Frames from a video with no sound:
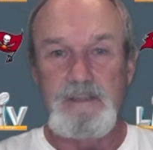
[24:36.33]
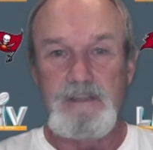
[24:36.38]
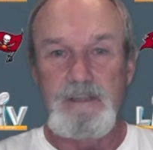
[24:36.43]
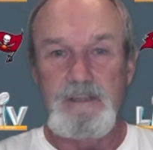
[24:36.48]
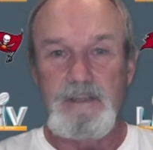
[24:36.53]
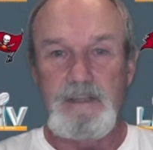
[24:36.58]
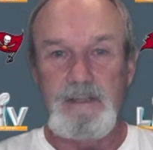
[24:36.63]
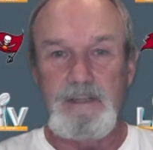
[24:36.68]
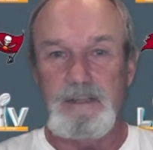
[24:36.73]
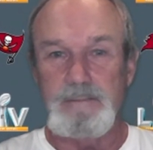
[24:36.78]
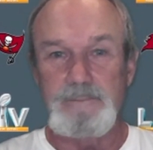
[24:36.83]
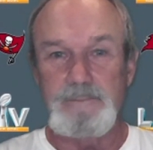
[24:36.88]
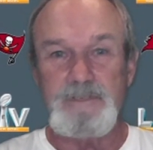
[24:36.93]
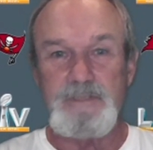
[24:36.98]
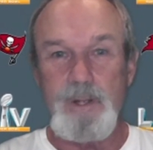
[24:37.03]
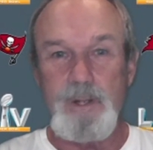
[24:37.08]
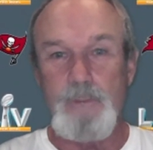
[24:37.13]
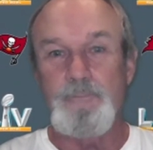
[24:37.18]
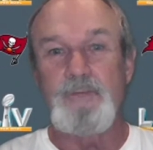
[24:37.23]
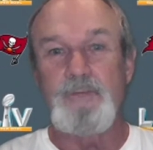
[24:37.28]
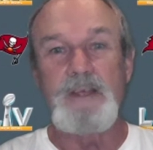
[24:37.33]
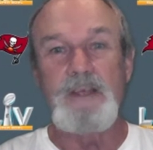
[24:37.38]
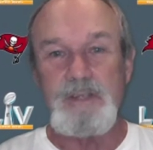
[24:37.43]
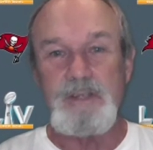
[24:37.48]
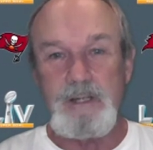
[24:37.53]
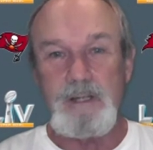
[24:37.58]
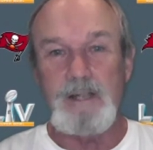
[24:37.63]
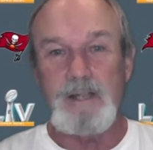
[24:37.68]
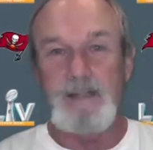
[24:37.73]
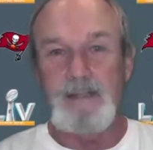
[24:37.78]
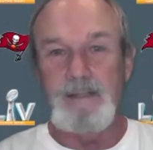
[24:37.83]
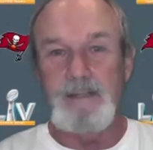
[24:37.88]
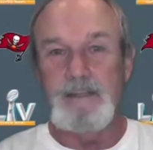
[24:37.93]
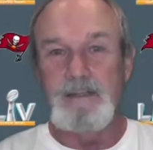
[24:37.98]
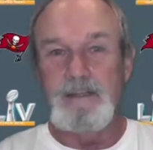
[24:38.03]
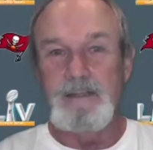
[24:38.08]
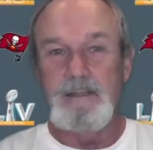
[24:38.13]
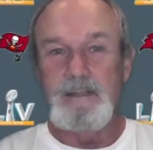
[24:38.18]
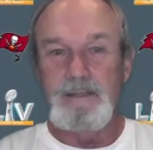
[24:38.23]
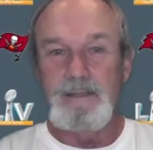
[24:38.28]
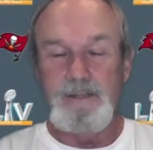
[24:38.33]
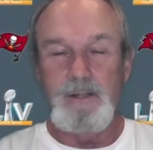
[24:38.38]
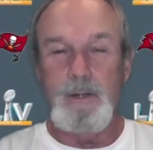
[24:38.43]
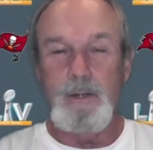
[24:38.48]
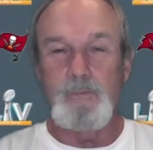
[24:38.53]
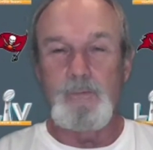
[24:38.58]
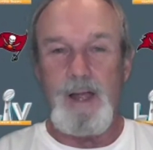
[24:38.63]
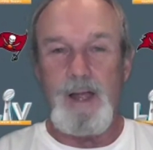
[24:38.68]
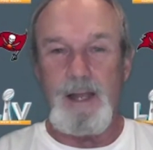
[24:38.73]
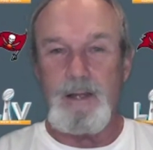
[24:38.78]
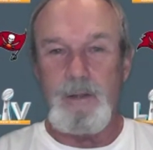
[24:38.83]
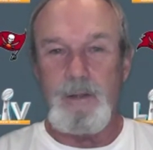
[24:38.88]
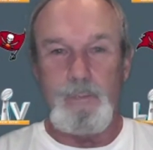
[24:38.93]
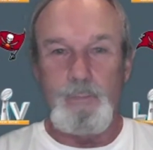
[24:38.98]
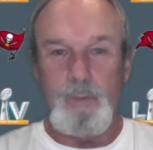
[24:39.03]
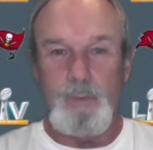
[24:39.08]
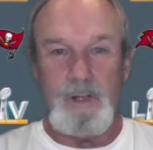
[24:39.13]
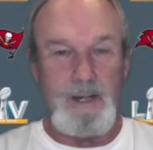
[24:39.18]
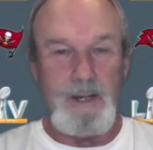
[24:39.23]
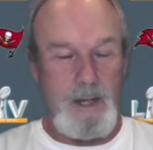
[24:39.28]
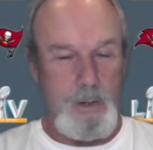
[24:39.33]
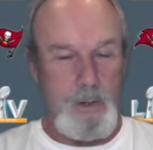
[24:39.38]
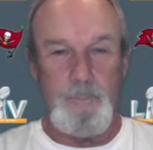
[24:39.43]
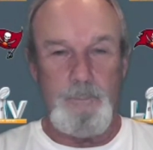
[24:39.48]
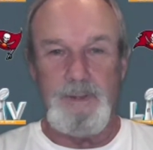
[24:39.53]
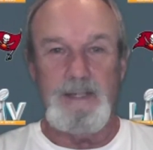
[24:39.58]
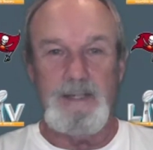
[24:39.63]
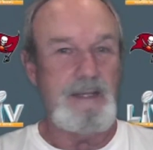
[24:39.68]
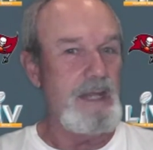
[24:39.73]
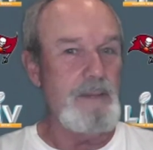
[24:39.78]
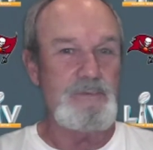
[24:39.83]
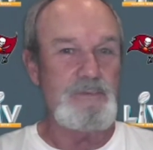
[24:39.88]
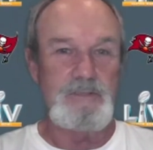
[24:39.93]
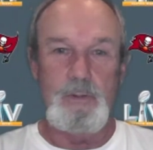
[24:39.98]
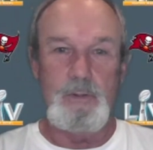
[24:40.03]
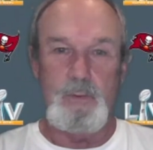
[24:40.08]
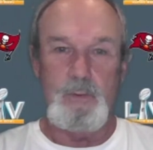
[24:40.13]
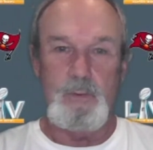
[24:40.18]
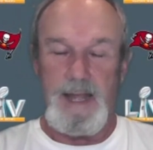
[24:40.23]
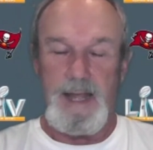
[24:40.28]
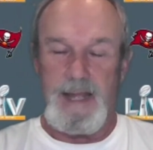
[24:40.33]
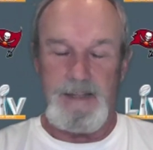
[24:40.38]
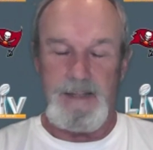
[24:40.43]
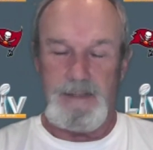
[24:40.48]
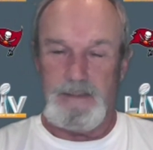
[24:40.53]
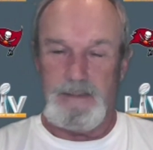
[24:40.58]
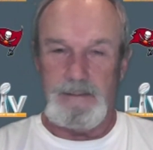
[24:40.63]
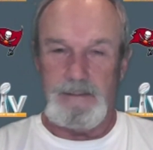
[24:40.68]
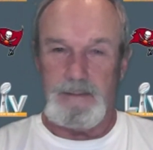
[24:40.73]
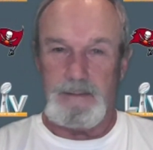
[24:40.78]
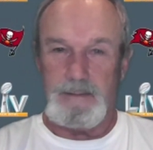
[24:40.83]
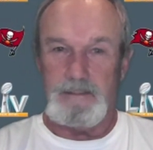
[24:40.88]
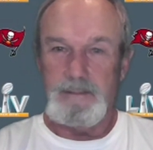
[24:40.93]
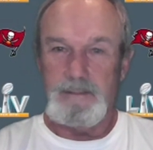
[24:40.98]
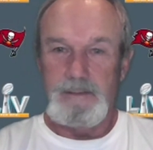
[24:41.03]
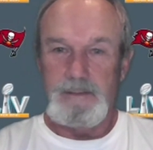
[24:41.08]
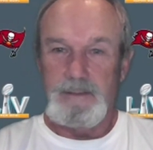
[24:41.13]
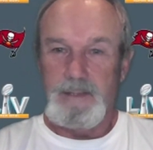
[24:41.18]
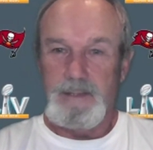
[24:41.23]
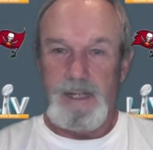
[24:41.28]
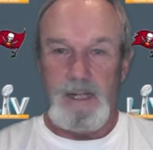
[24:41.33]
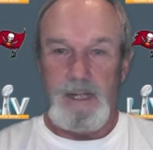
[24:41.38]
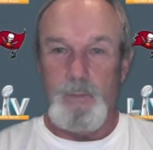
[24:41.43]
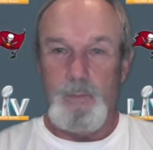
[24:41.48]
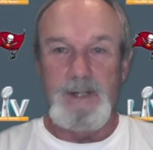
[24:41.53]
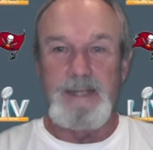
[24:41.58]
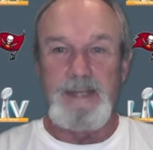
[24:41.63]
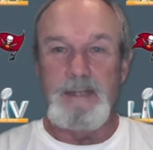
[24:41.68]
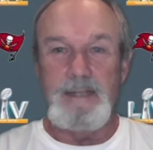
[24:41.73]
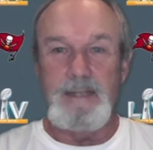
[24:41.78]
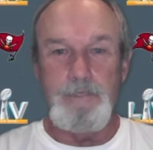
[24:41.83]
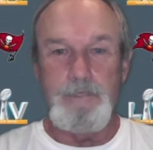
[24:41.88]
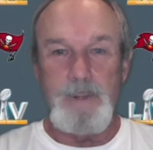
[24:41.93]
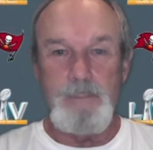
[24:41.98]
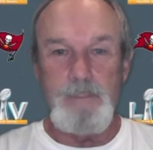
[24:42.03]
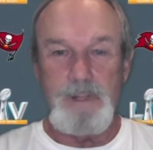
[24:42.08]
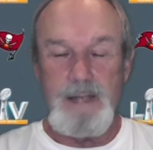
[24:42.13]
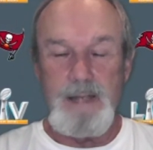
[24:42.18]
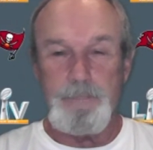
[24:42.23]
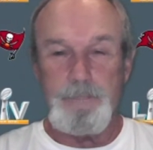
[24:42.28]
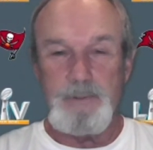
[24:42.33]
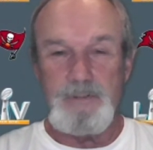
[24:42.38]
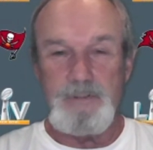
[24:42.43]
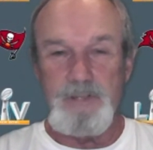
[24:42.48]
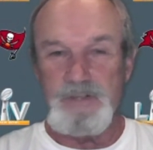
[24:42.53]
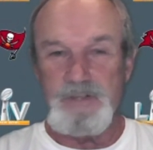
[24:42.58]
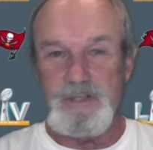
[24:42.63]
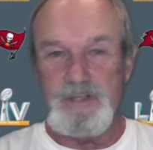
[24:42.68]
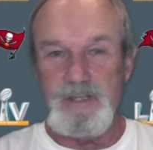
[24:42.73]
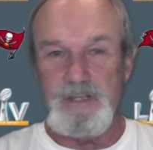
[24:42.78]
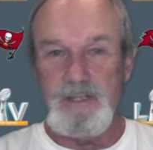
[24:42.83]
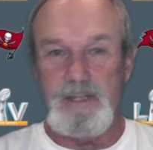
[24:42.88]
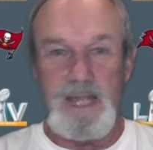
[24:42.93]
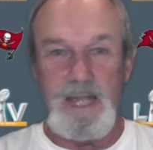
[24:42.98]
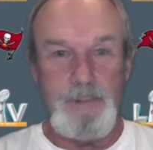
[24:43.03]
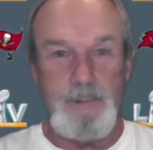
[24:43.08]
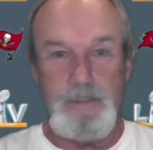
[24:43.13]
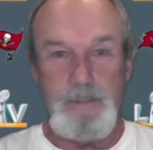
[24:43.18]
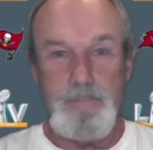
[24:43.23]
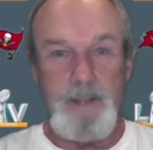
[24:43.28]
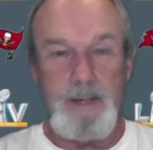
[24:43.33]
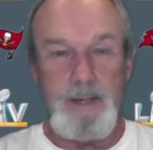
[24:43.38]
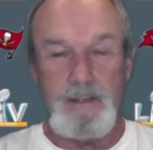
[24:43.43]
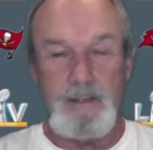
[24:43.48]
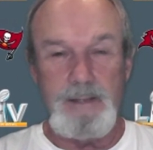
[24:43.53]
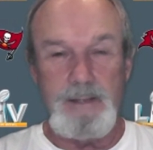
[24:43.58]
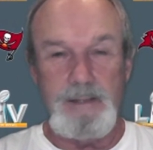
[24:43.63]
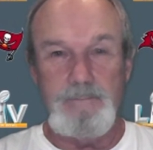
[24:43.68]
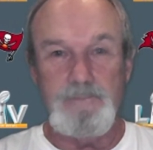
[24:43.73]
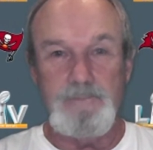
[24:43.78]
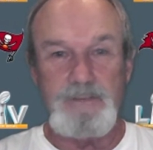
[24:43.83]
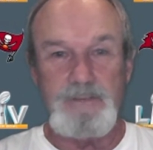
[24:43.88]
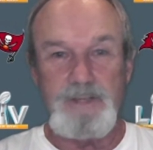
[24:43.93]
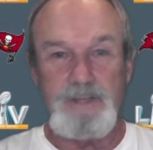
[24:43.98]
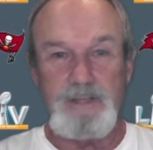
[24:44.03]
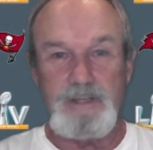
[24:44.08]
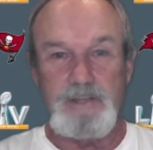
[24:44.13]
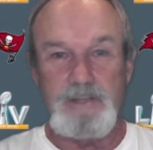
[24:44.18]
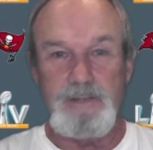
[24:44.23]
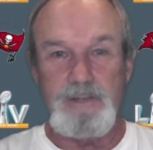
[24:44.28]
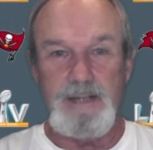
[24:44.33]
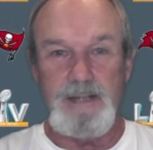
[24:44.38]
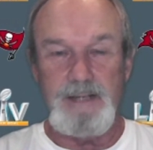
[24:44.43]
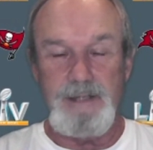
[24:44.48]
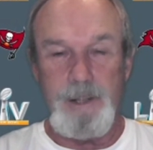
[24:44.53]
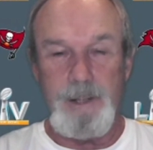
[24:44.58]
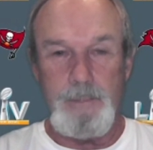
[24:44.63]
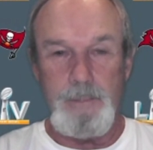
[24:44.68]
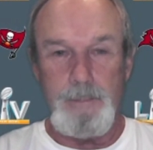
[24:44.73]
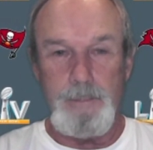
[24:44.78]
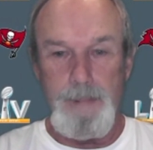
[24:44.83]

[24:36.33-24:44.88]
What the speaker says: So physically, you know, knock on wood, I hope he keeps doing that. And we can keep him in that position and keep him mentally and physically ready to go.